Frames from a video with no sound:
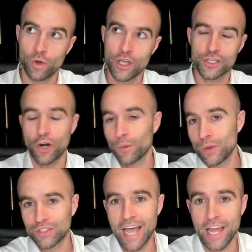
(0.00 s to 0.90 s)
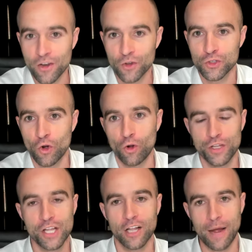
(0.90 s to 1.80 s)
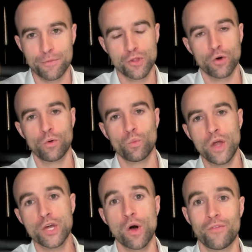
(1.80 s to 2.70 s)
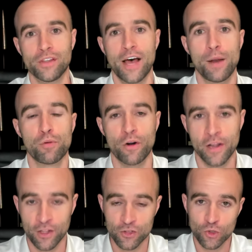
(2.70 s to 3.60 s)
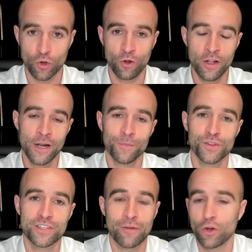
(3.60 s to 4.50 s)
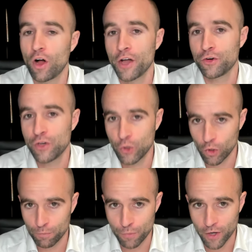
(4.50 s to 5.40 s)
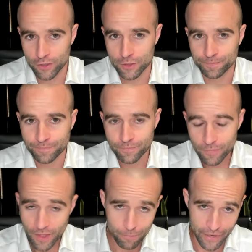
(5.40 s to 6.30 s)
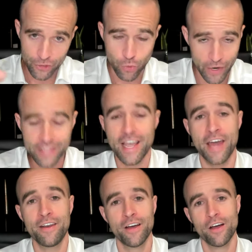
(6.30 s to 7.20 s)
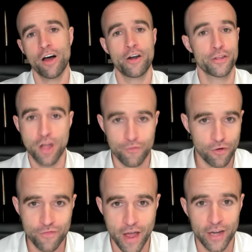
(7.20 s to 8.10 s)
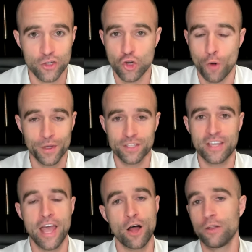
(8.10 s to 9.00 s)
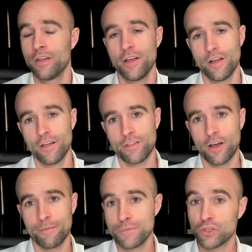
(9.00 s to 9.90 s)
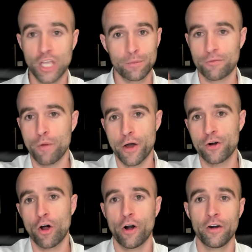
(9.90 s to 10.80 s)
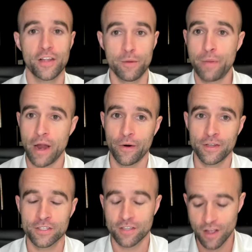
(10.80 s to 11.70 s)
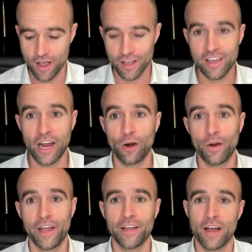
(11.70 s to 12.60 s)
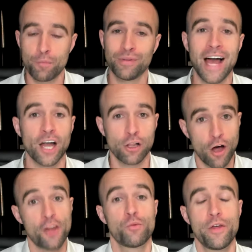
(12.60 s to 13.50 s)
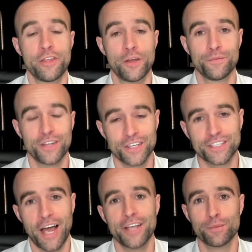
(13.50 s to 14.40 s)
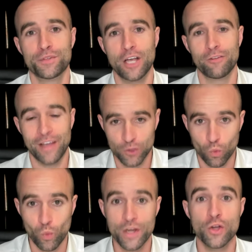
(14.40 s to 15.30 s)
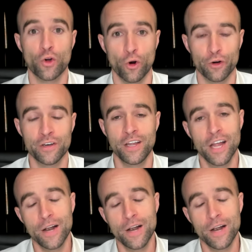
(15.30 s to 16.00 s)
it started when he was 10 years old. He climbed through the window of a library and stole several hundred-year-old books. But in 2010, under the cover of night, Tomek scaled the Museum of Modern Art in Paris, carrying a black cloth with him to disguise himself as a window curtain,